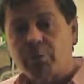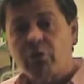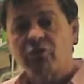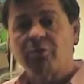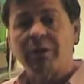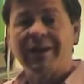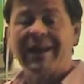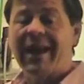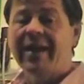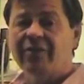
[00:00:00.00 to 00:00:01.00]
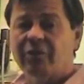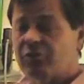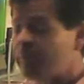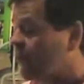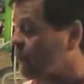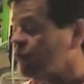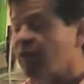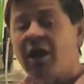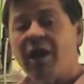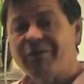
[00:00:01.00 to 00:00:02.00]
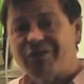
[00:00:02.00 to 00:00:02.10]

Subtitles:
approximately 800 mils